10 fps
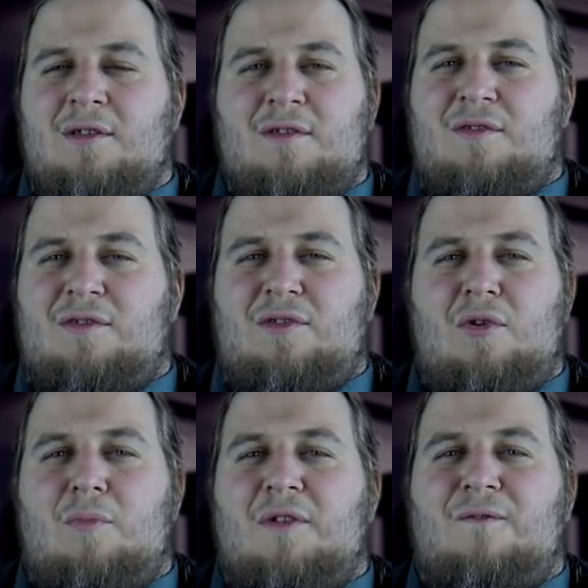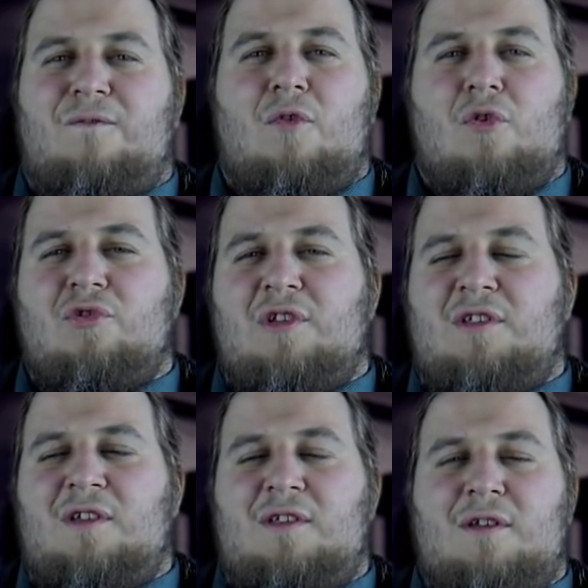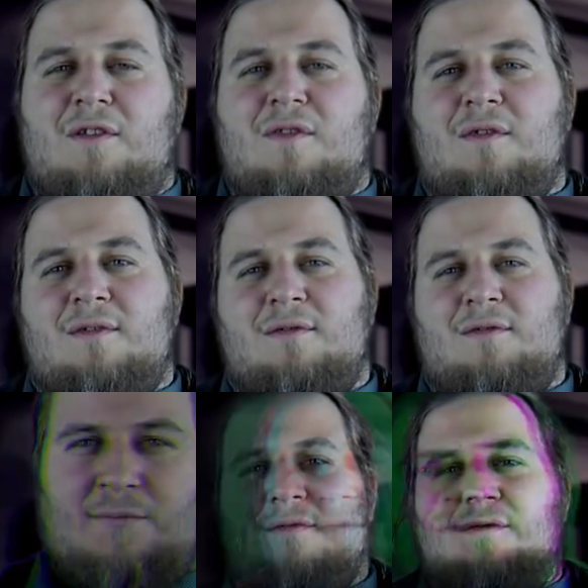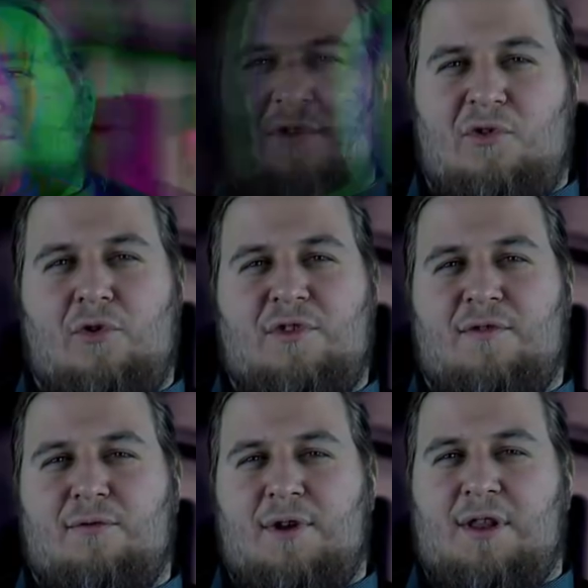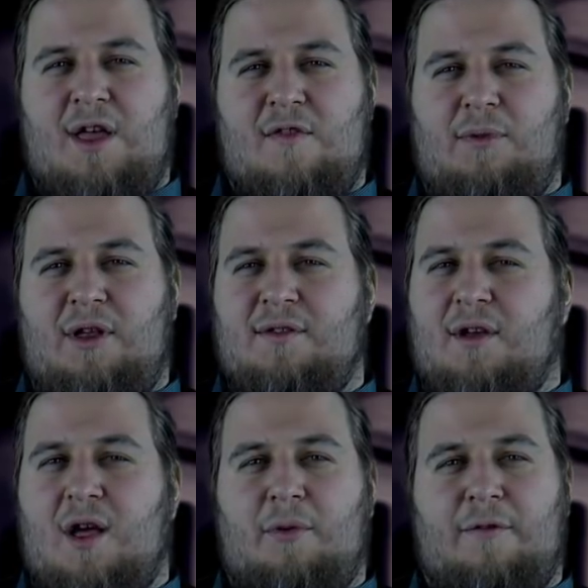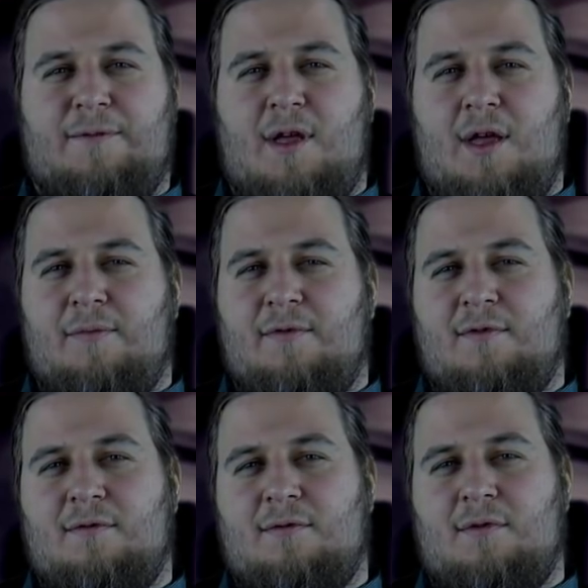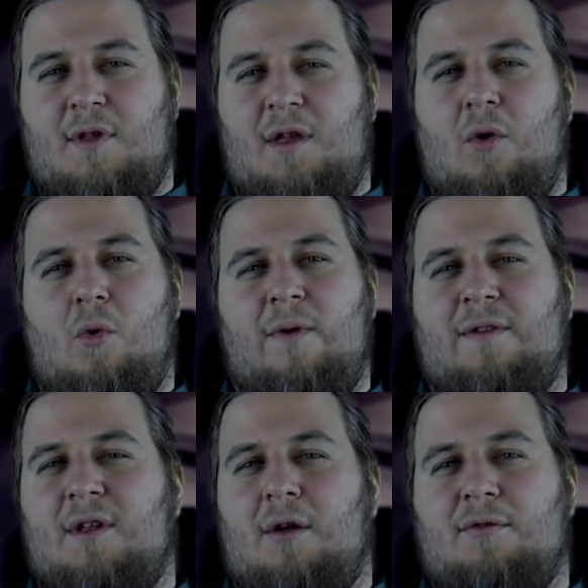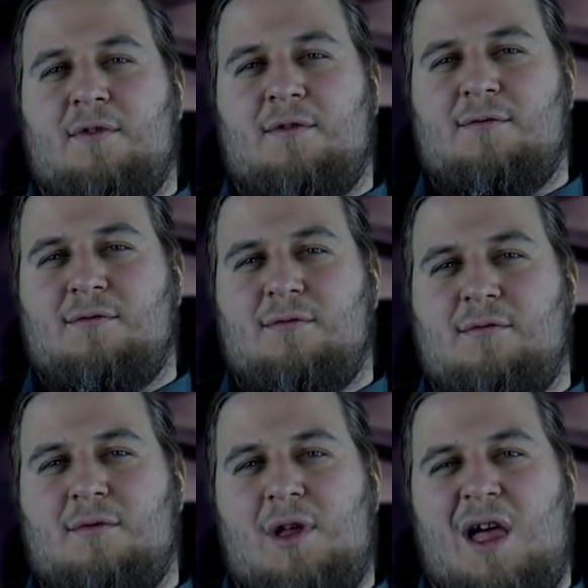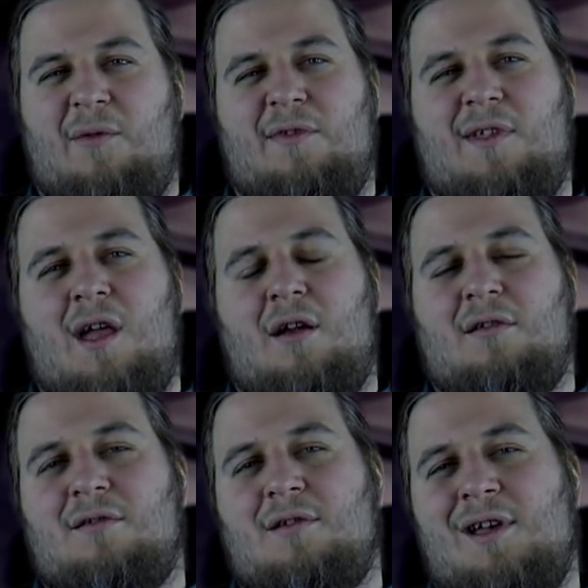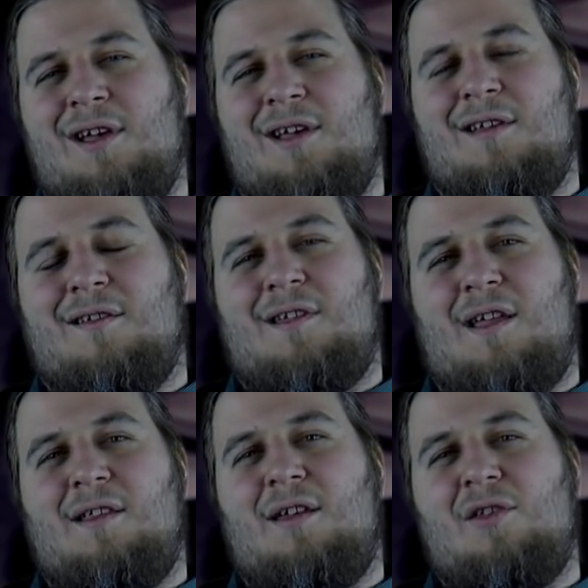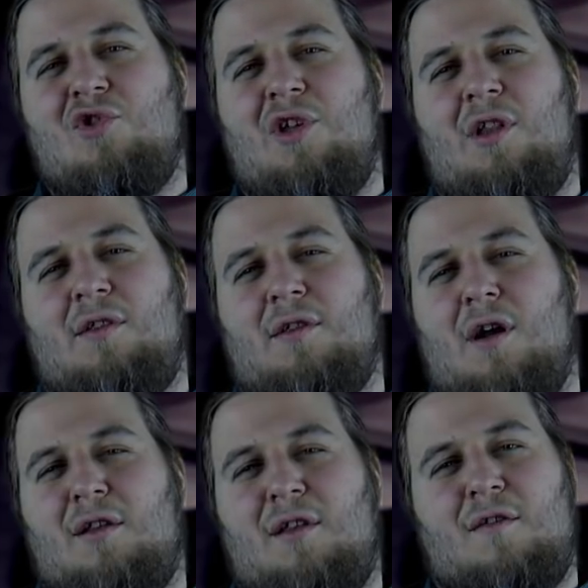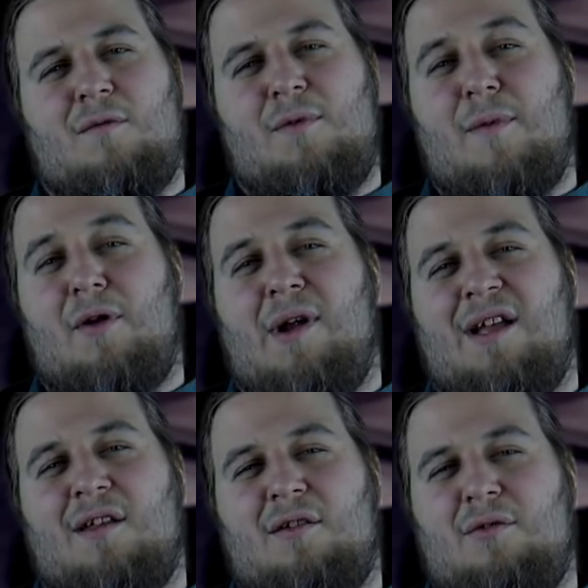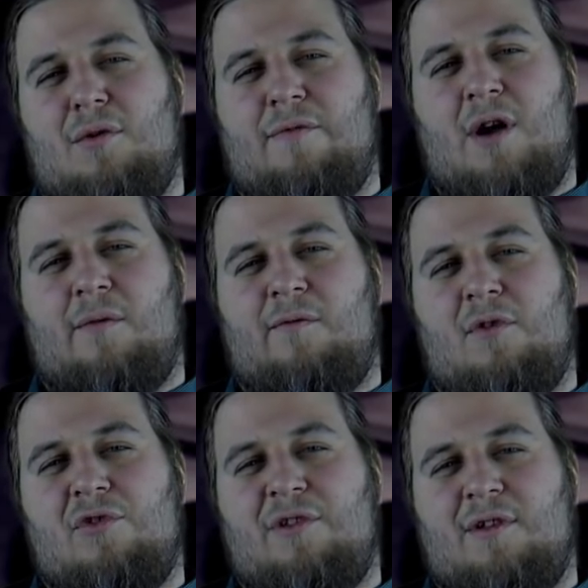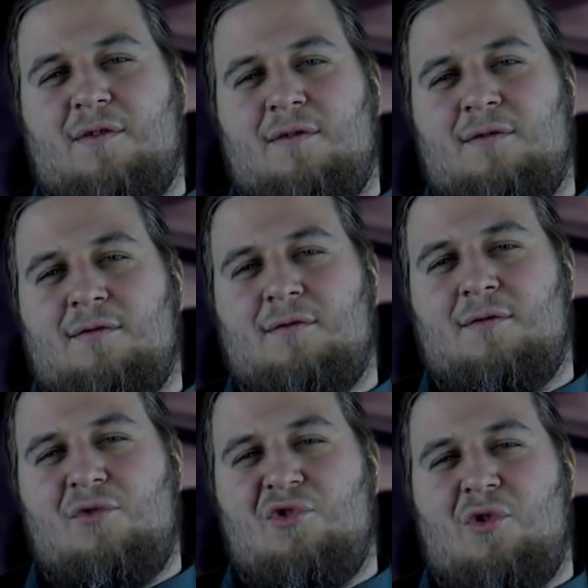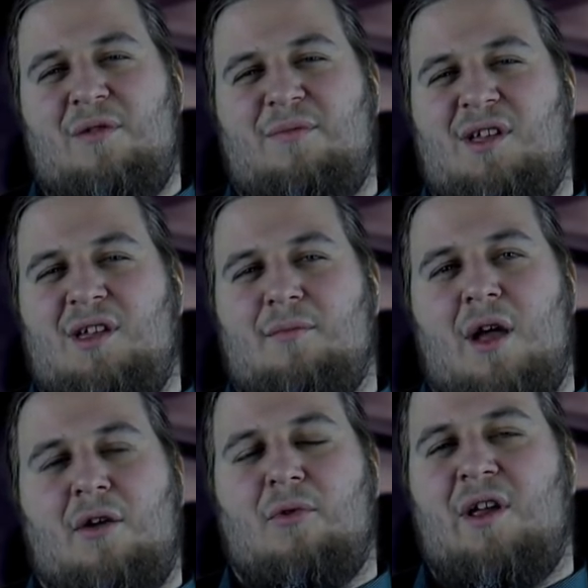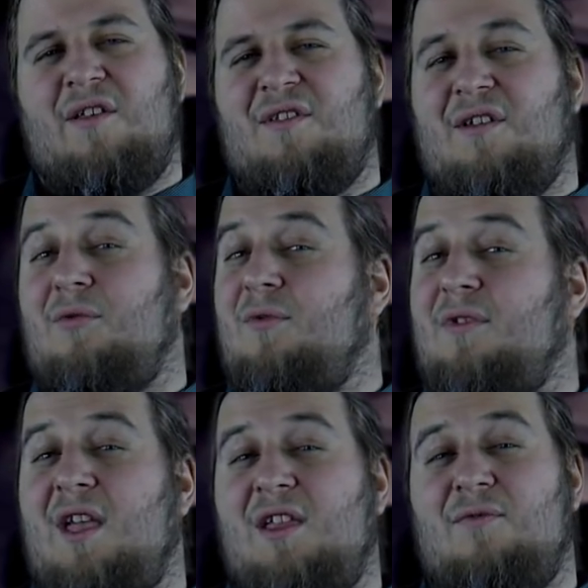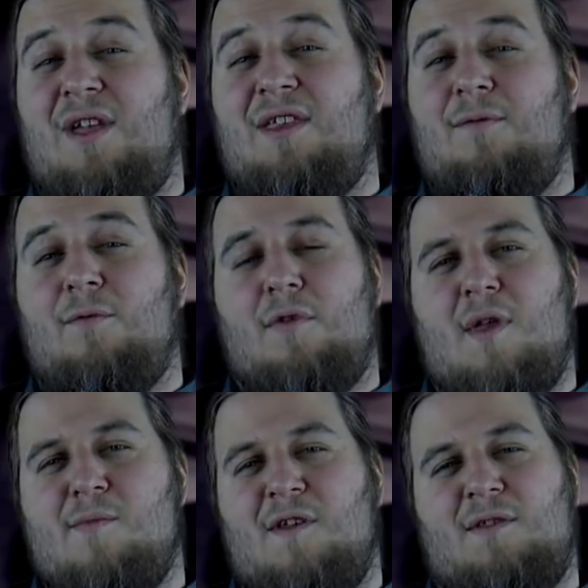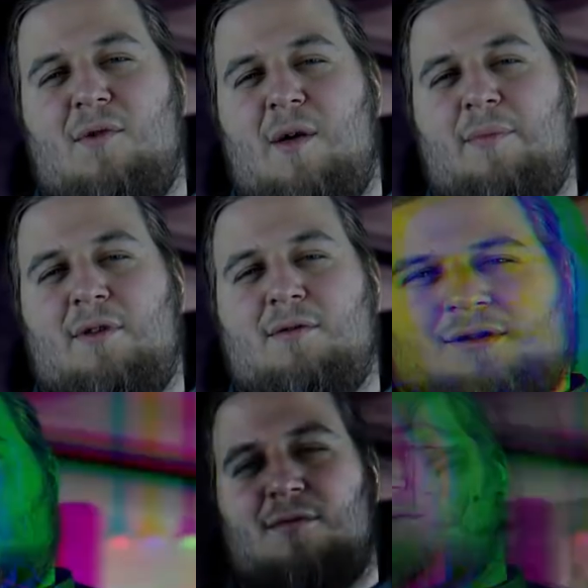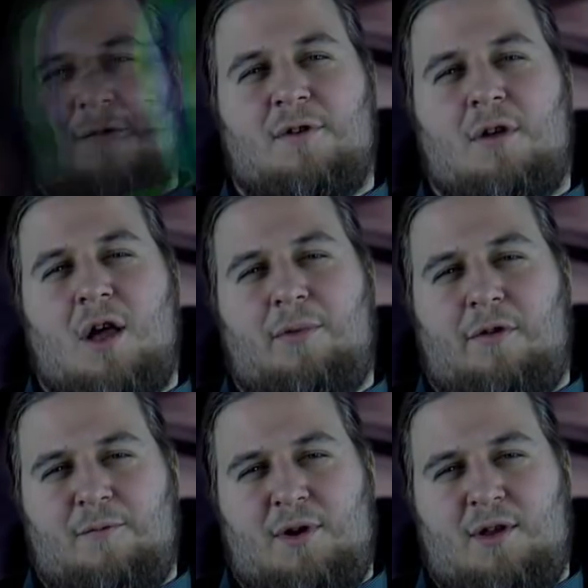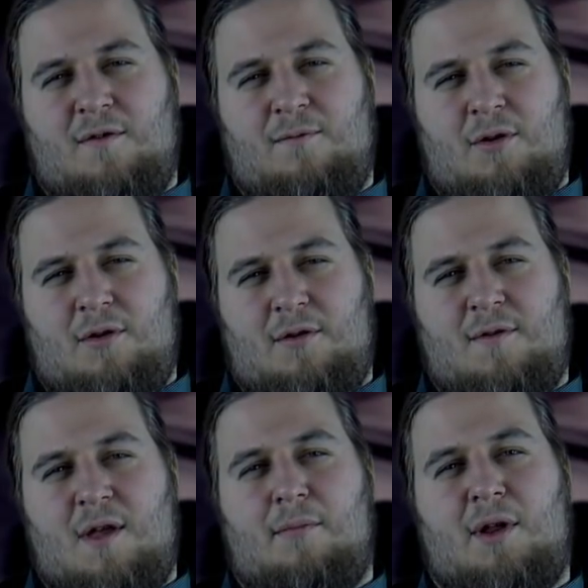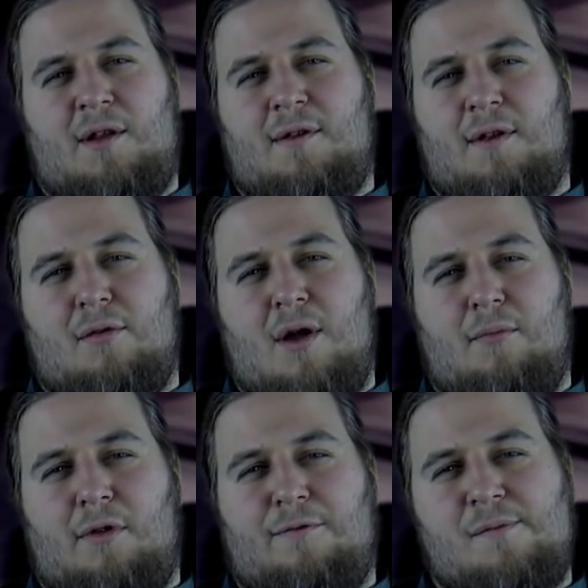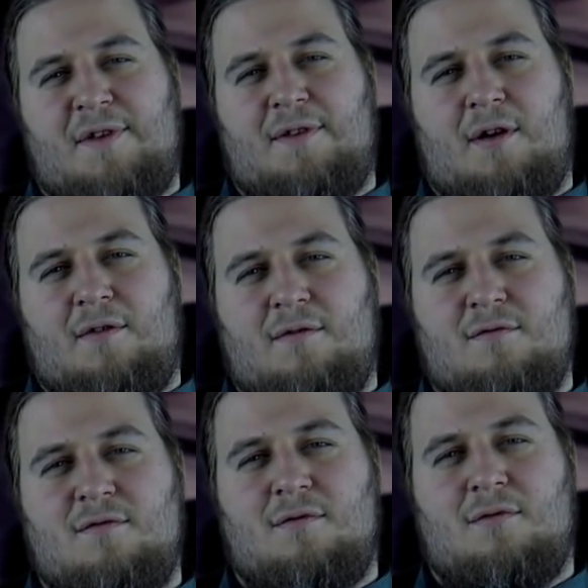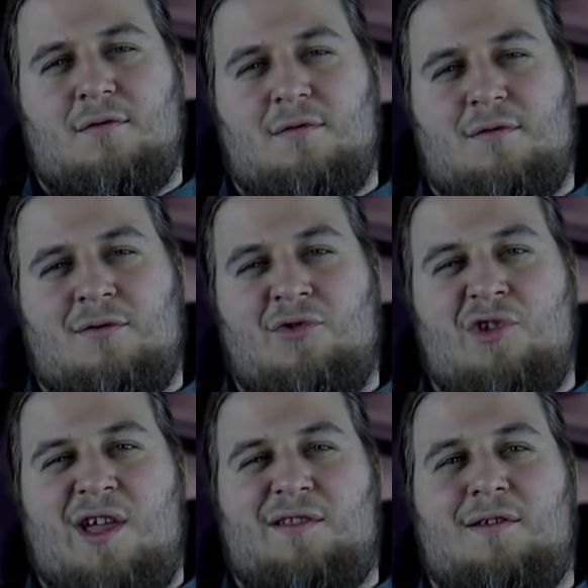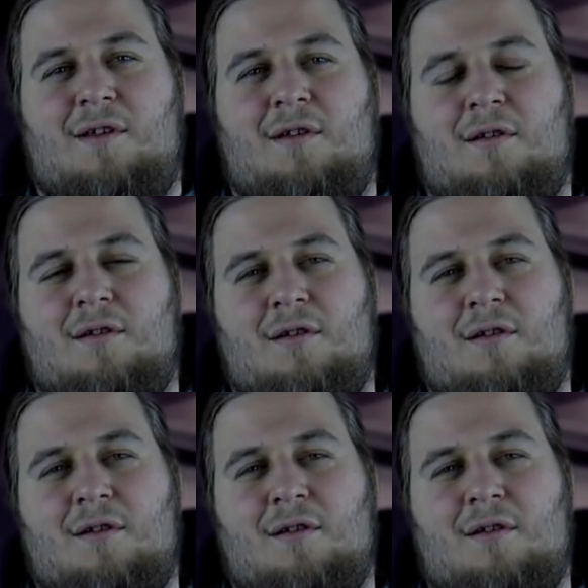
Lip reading: Stupid, fortunate idiots. The dirty streetlights blinked a couple of times, then they all went out. I was there, standing in the chilling darkness with my ragtag crew of unfortunates, who joined me in my crazy crusade, waiting for something to happen. After a couple of minutes, we heard some monotonic rumble from the docks. Chanting.